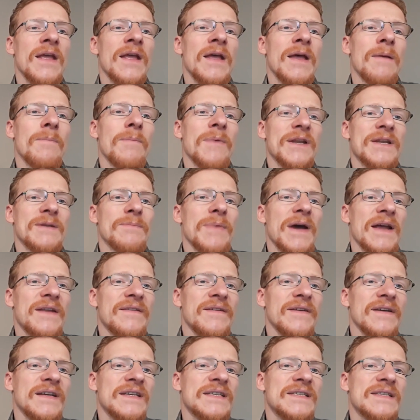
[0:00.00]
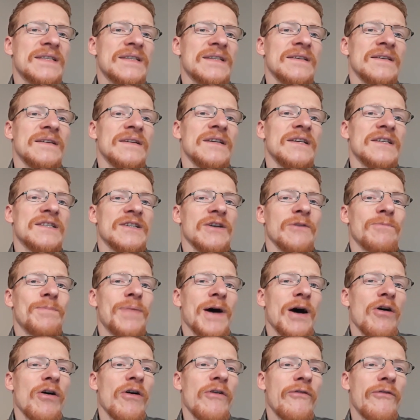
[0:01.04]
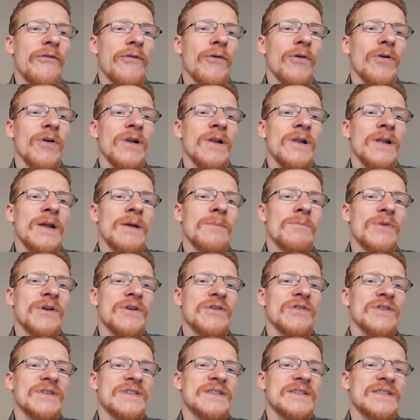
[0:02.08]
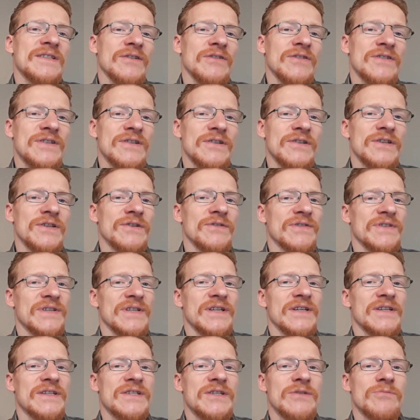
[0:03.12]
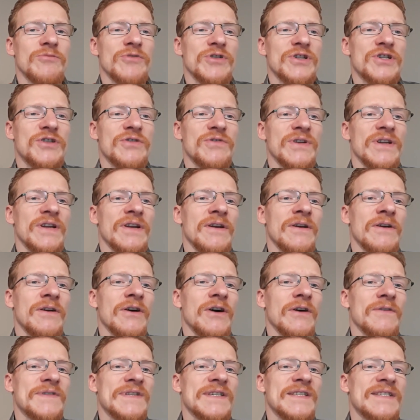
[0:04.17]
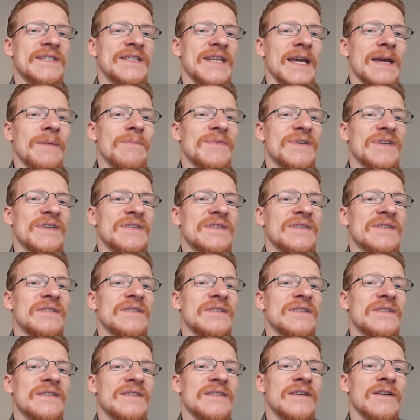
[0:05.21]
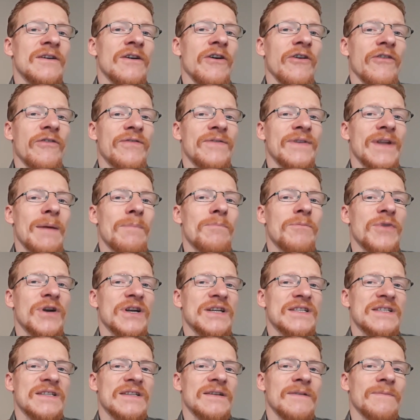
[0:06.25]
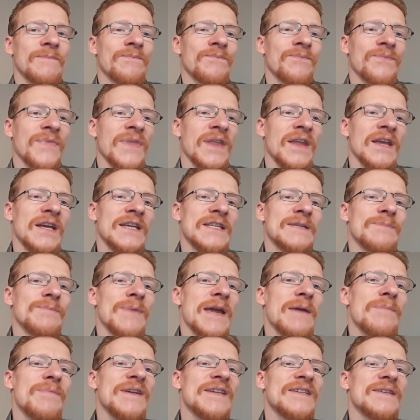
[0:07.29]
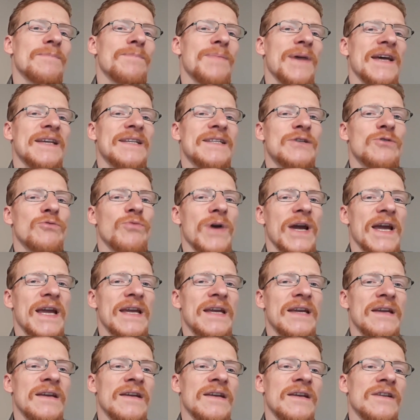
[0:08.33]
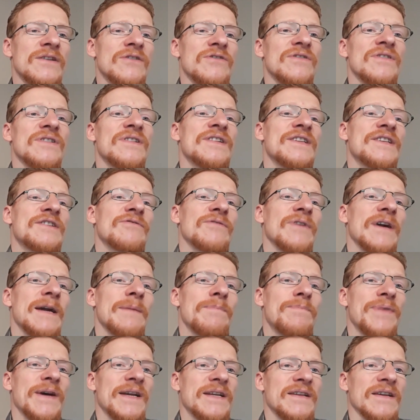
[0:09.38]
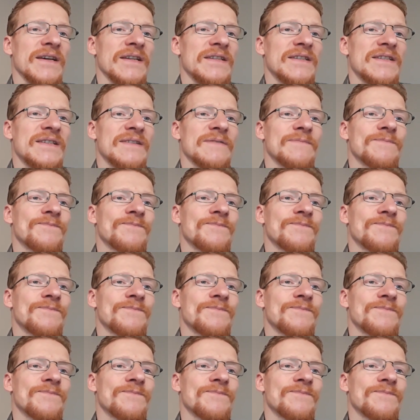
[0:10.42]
Mathematics is so powerful because it's also using a symmetry of the same distance of numbers. It's maybe the best way to describe patterns.